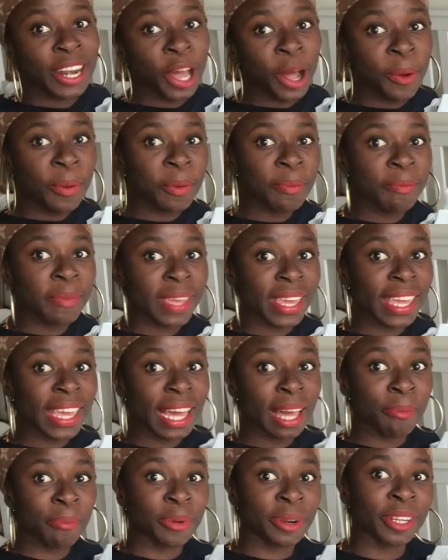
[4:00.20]
Knowing me,
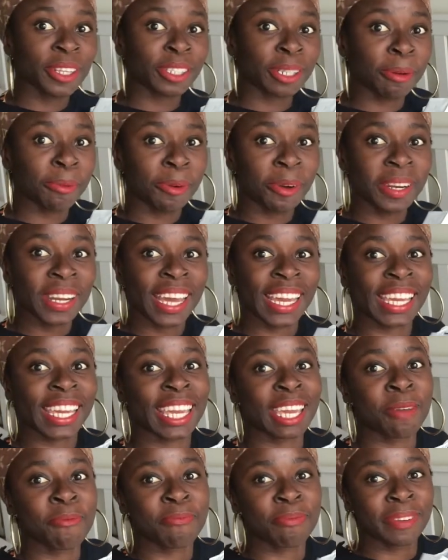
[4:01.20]
I'm pretty sure I'm gonna
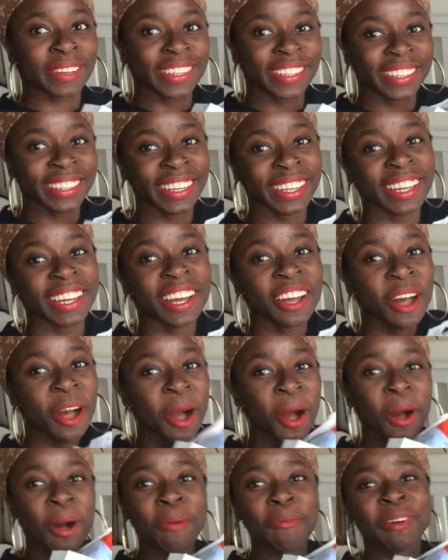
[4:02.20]
keep
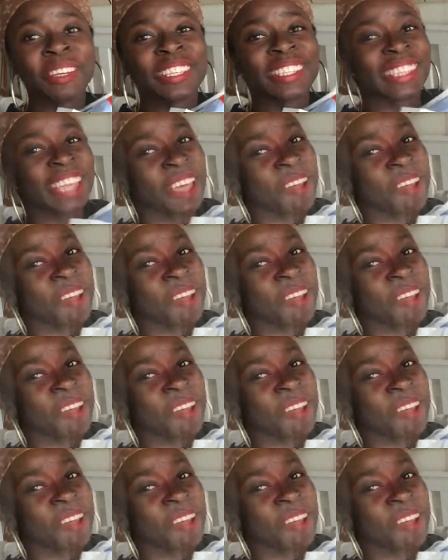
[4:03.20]
almost